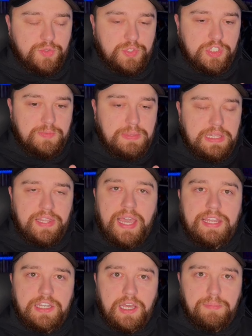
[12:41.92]
would just be
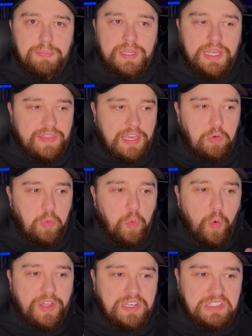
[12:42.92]
lined up in like
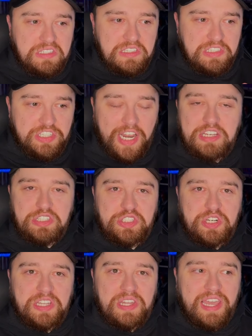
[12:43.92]
one giant
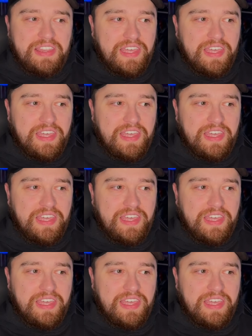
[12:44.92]
straight line,